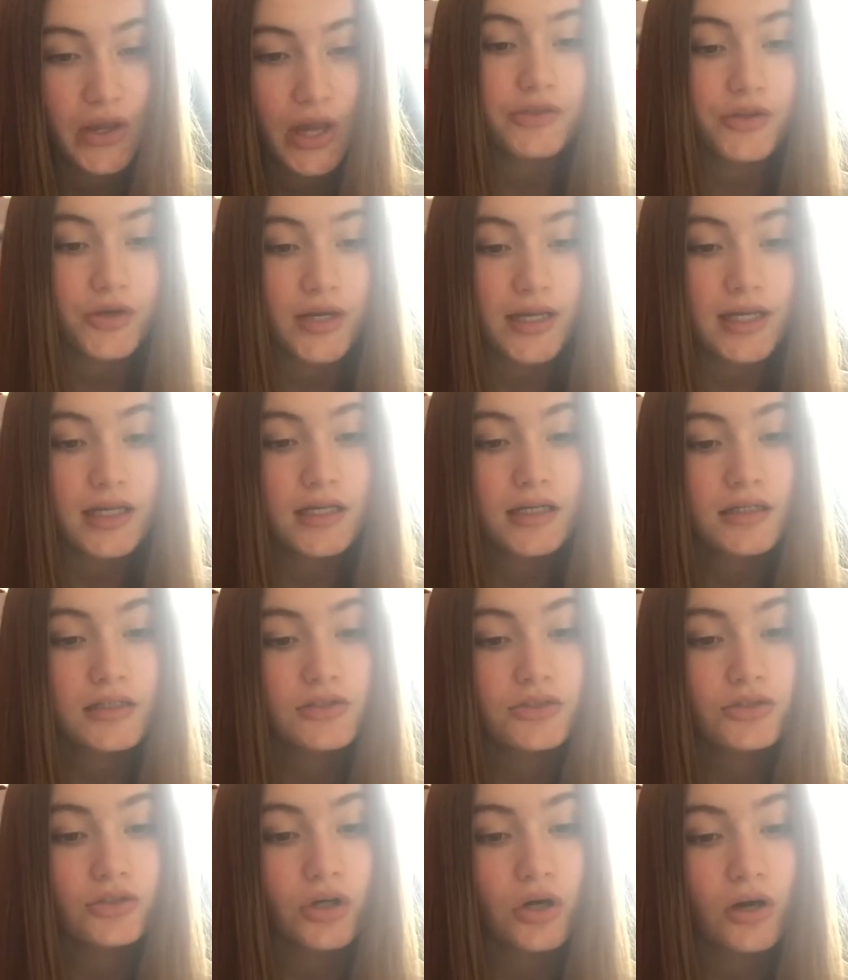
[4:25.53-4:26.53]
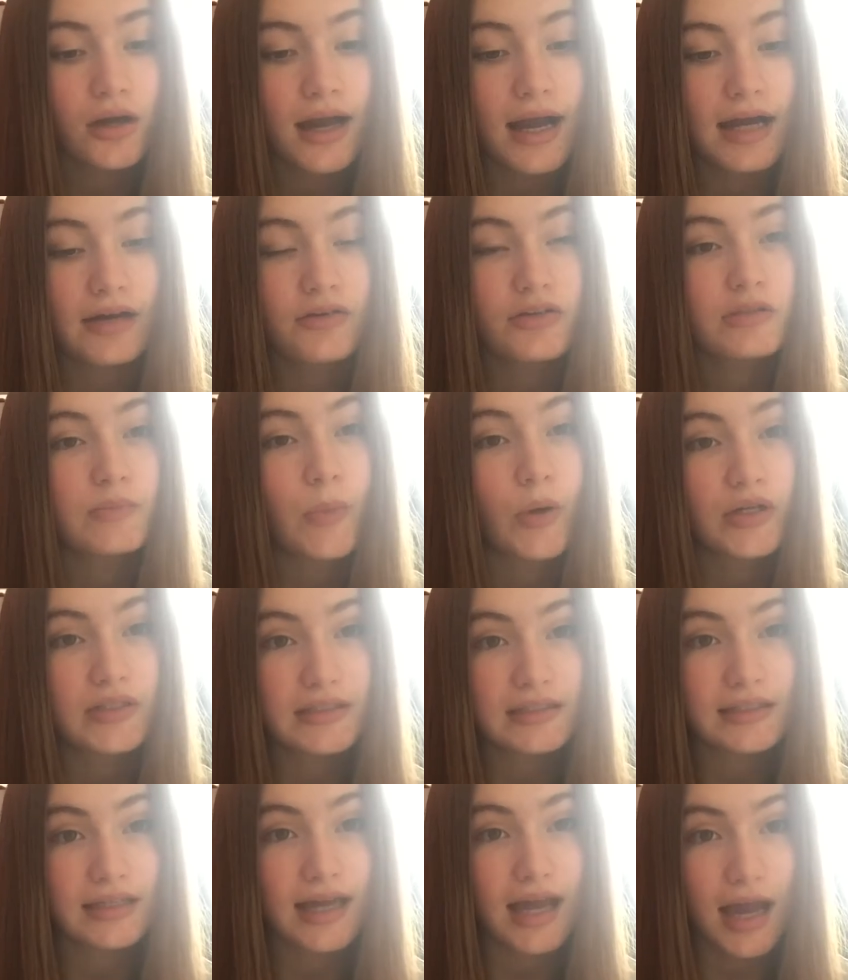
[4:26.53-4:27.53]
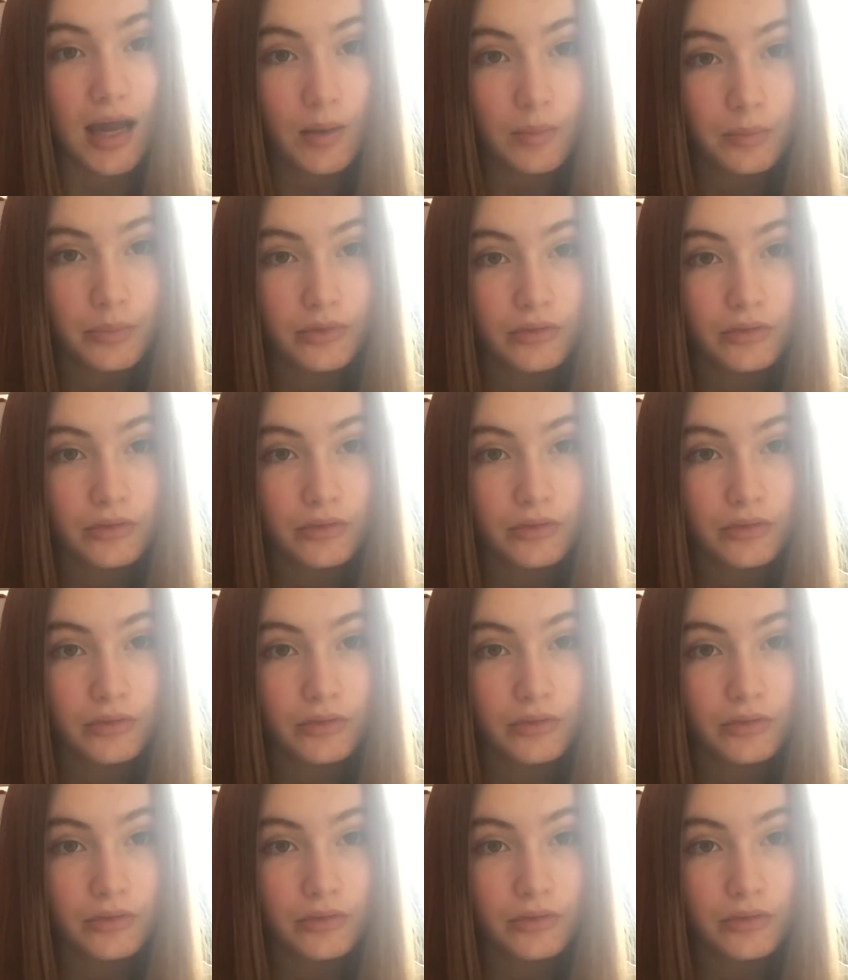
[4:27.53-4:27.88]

3, draw arrows pointing up.